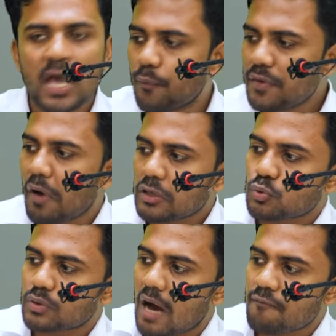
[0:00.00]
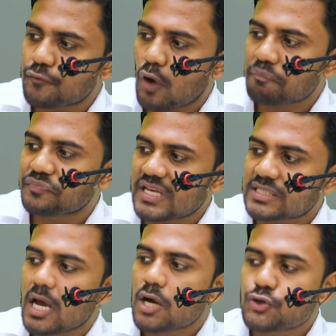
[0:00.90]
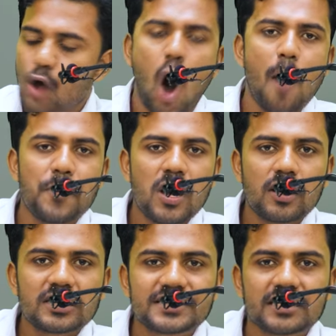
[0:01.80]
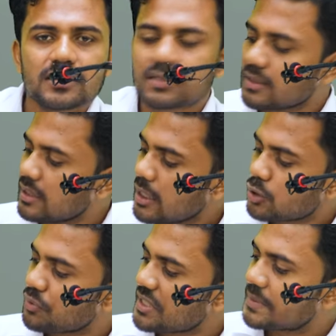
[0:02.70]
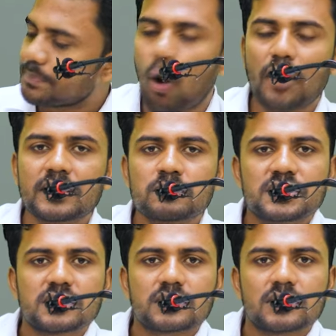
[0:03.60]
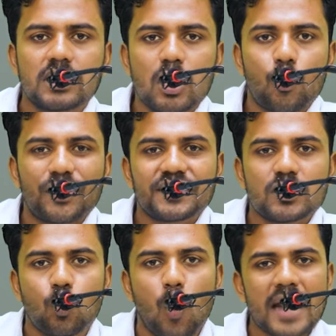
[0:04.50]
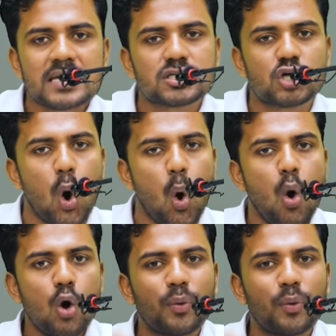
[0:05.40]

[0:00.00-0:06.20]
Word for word: We want to come from this top circle to this bottom circle within one go,